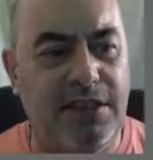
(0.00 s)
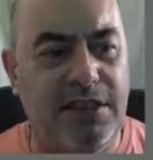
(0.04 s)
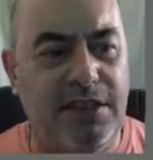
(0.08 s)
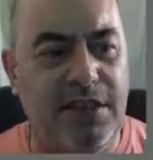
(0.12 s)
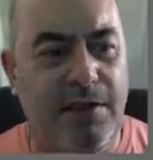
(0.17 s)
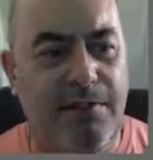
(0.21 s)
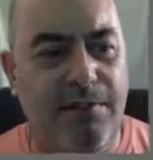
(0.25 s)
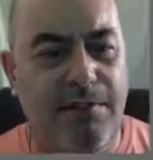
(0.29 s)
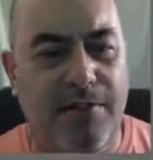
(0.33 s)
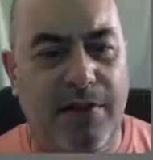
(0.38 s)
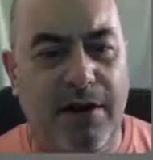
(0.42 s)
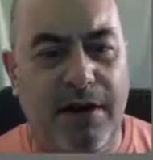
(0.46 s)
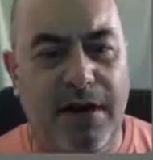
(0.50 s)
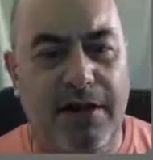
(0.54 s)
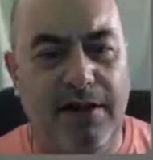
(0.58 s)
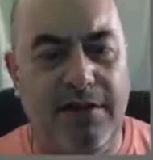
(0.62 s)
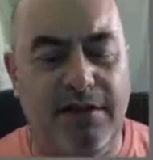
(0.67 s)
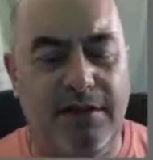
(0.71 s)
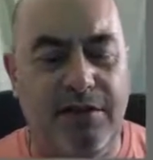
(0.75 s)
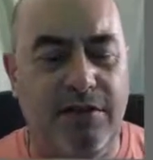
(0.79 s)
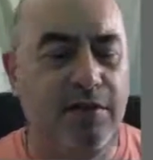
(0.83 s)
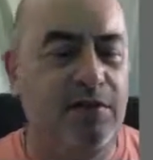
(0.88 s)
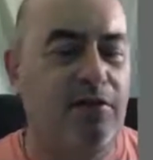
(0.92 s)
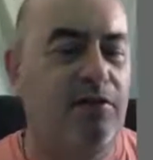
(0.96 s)
the
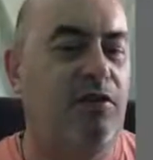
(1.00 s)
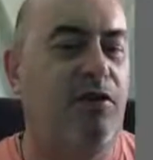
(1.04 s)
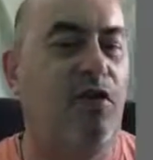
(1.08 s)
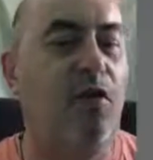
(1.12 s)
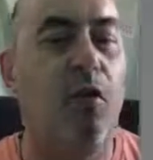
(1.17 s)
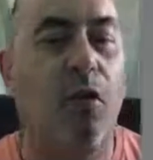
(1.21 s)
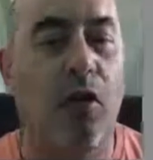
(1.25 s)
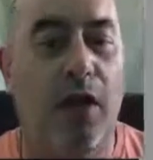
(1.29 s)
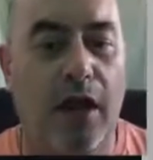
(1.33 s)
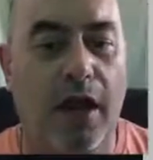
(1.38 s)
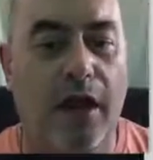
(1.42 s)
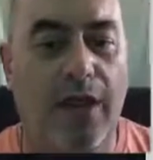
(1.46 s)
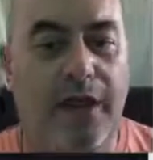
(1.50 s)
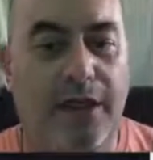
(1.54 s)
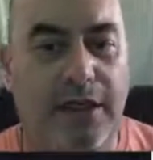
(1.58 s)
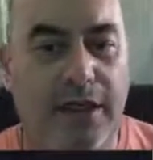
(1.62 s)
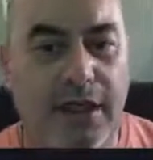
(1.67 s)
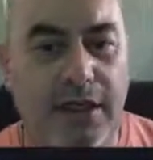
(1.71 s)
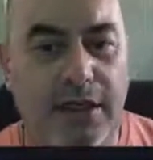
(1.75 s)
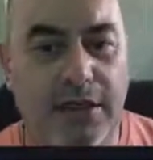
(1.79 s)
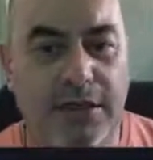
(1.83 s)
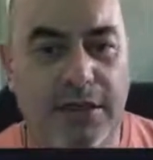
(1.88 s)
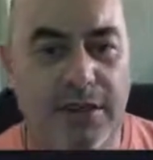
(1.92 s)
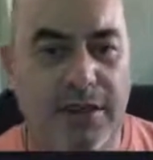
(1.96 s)
template to your
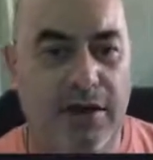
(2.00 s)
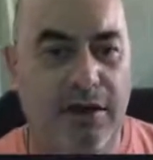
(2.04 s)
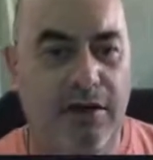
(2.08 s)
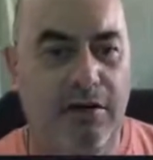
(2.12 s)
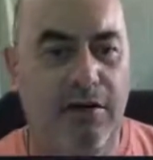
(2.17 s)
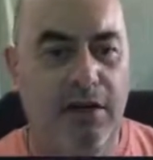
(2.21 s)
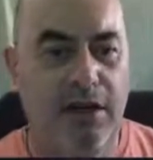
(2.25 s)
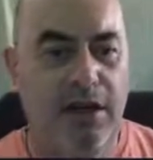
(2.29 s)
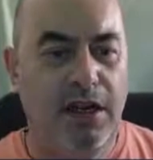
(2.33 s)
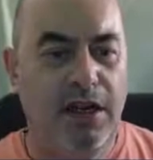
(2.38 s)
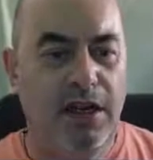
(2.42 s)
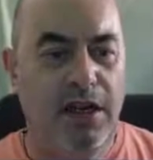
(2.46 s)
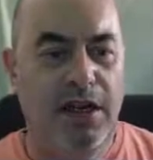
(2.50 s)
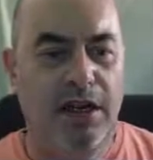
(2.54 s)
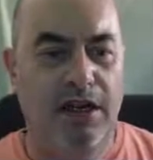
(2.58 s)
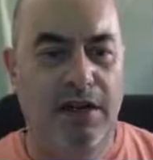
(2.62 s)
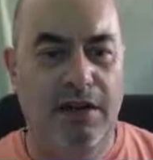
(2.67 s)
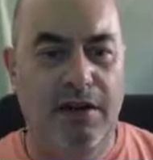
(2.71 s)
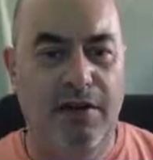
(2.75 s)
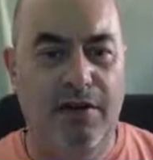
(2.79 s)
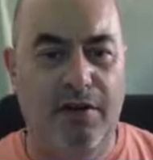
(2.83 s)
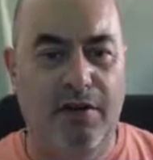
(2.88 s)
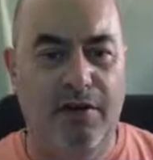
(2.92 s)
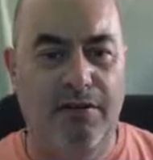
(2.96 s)
liking. So,
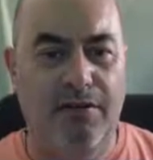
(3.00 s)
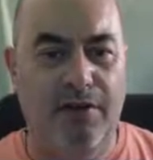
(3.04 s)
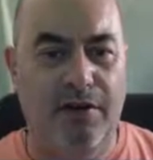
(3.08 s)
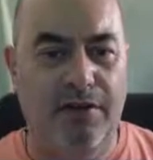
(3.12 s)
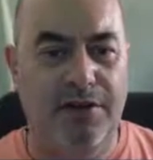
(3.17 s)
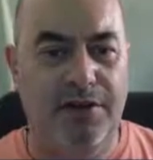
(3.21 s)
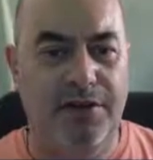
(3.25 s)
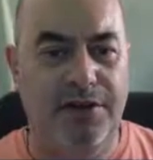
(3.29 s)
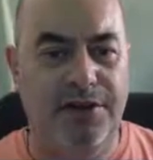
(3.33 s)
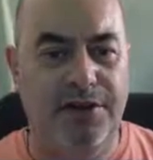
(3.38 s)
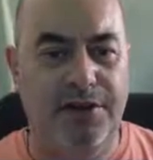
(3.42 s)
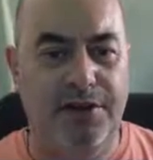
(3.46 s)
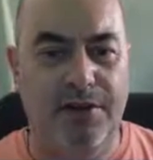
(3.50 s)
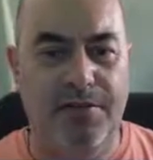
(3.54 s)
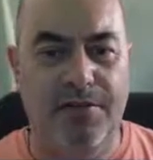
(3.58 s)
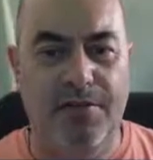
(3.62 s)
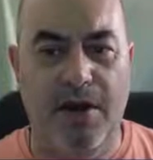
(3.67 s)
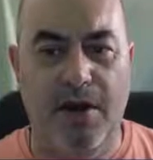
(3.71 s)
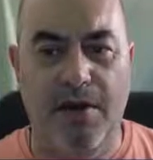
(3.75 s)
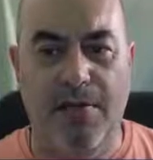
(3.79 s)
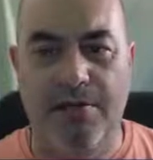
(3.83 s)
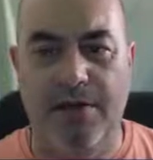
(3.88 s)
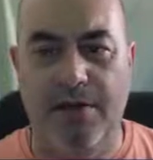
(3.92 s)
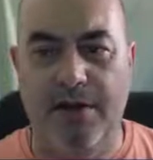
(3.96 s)
I've got this at the
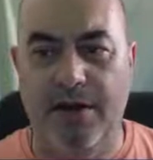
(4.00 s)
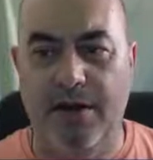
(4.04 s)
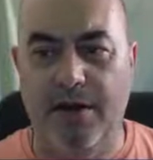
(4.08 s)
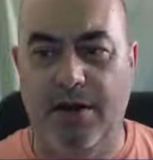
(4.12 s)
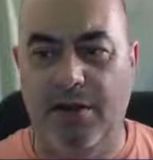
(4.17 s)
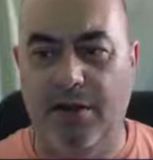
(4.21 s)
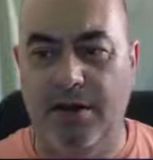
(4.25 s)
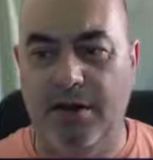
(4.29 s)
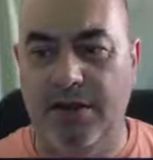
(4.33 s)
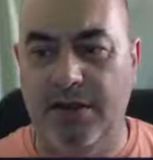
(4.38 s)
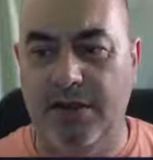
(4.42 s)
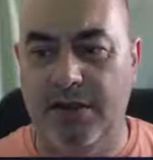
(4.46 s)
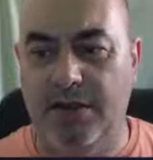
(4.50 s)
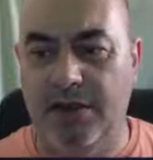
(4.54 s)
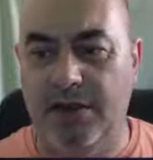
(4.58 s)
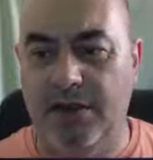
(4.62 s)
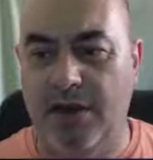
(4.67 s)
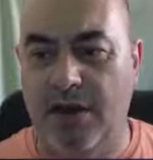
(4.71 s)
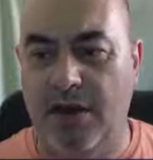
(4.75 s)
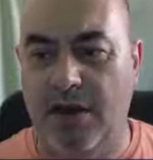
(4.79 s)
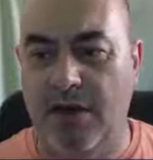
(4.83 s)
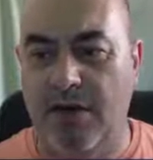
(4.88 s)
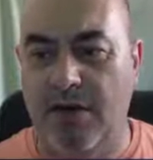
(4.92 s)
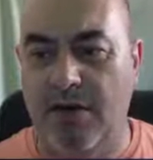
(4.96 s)
moment. Now I can just
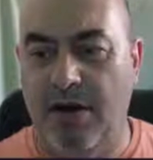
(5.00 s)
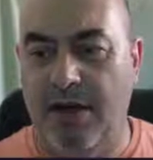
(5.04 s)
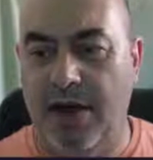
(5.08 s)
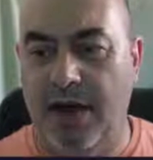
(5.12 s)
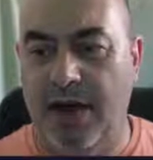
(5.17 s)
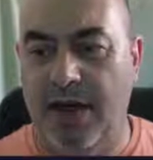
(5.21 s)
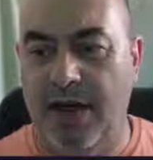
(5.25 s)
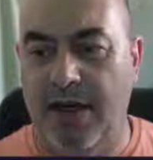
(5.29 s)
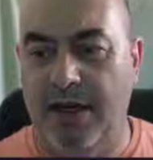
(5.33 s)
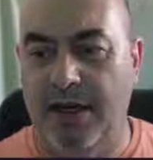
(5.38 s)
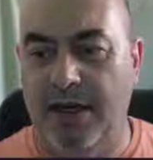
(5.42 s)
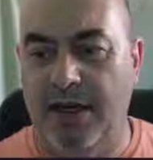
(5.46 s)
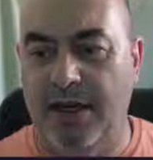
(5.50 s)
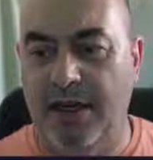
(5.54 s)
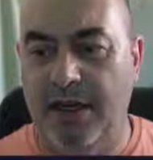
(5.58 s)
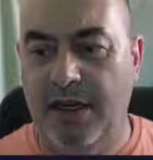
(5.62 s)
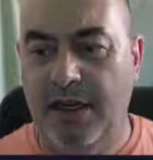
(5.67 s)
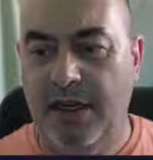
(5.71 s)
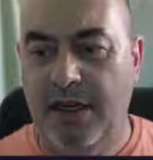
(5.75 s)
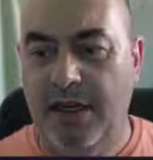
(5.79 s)
go and